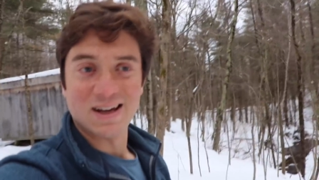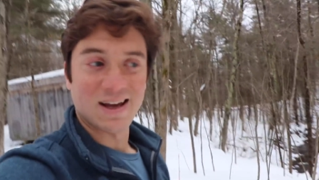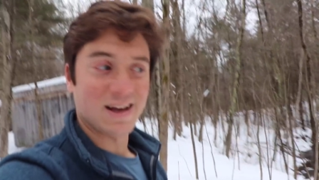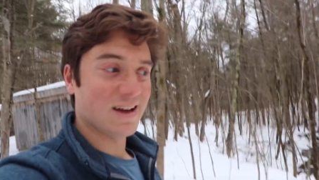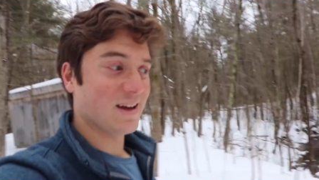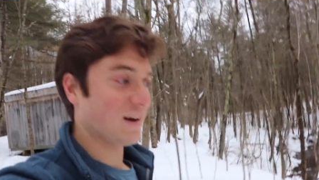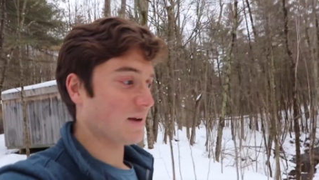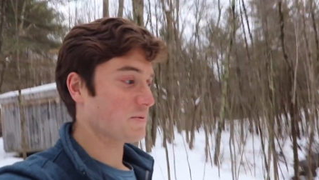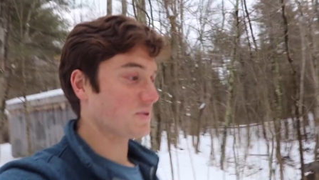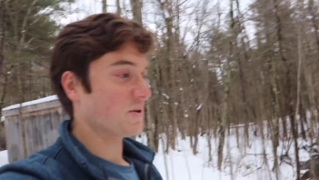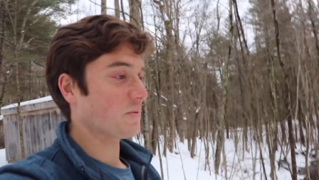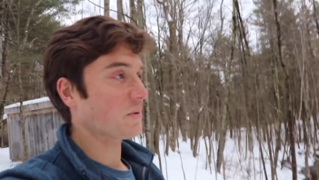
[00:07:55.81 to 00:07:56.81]
and I'm
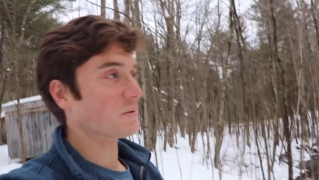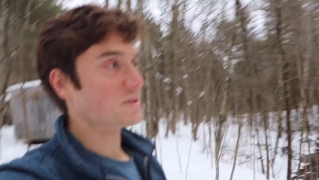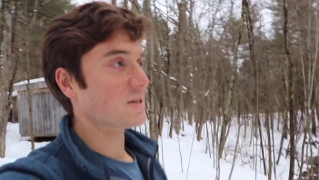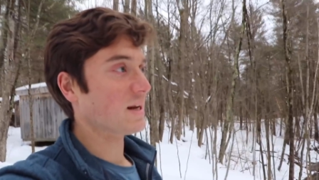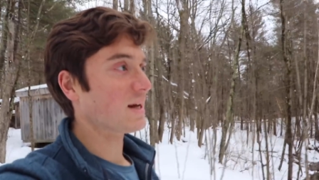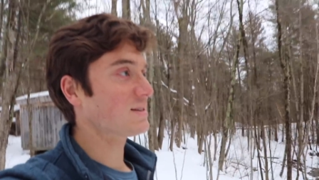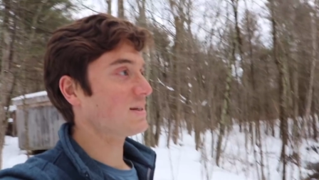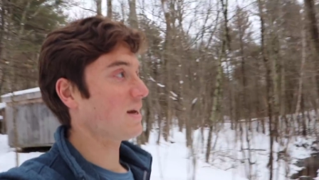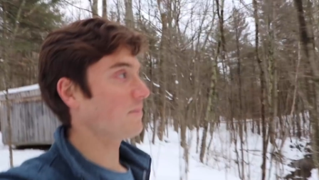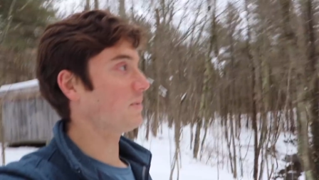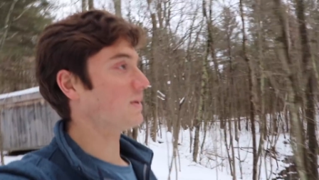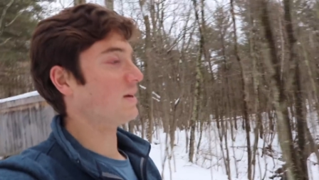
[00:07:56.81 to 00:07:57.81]
sure we will see you next
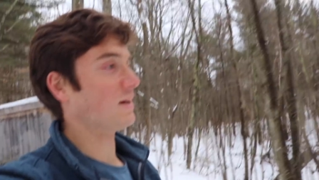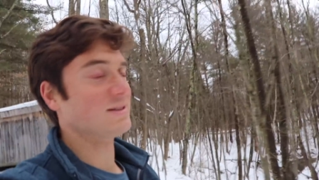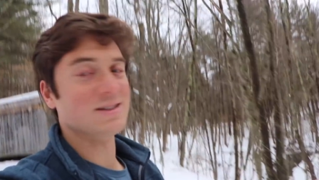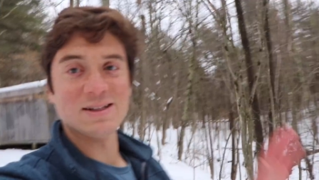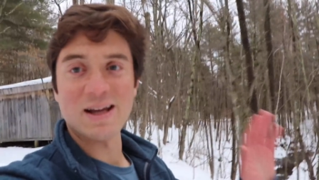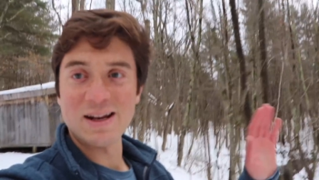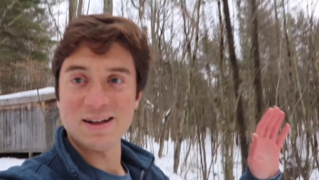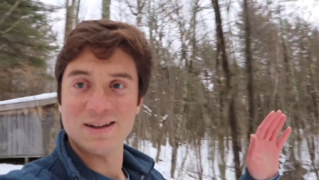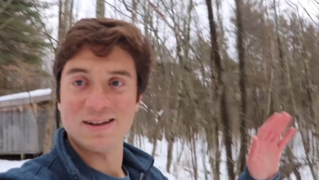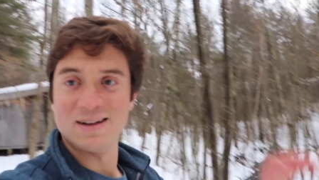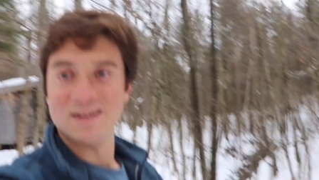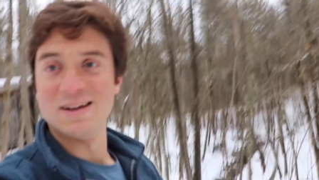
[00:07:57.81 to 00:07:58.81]
time. Until then,
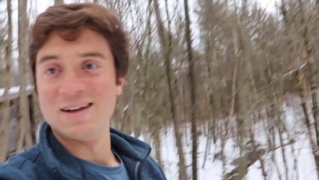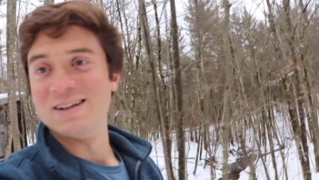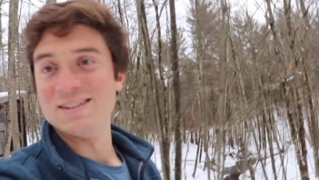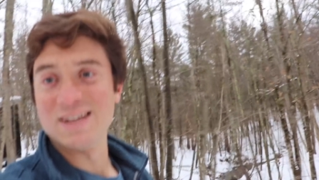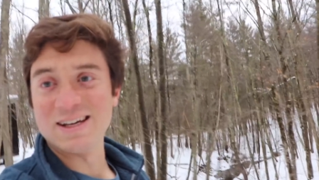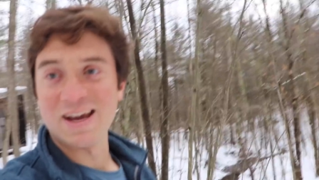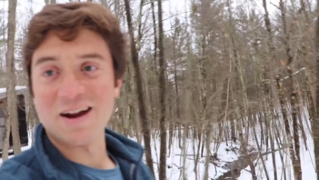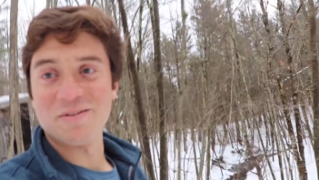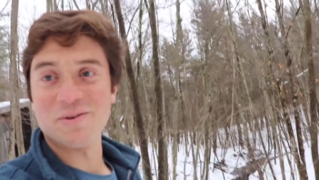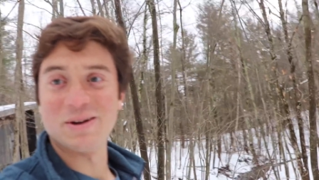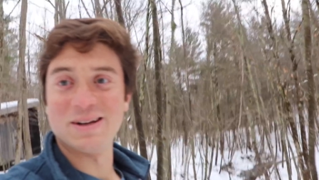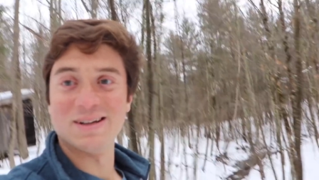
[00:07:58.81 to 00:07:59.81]
take care,
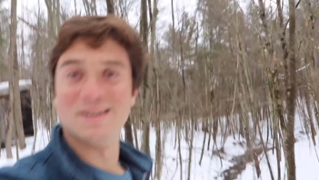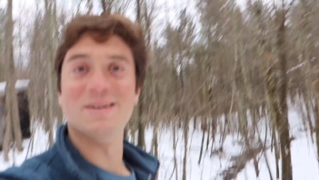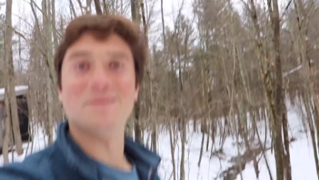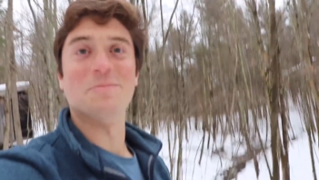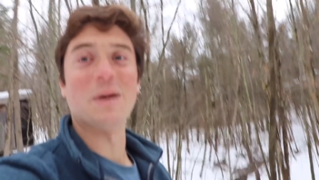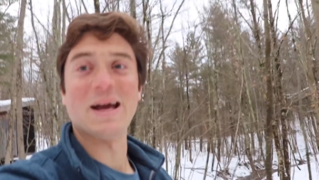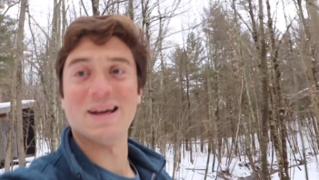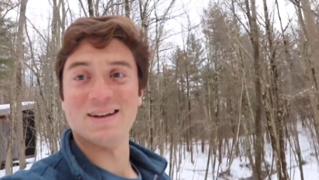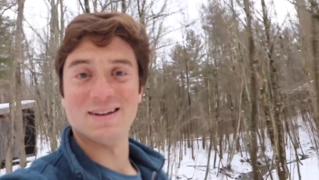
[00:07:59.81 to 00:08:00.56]
everyone. Bye.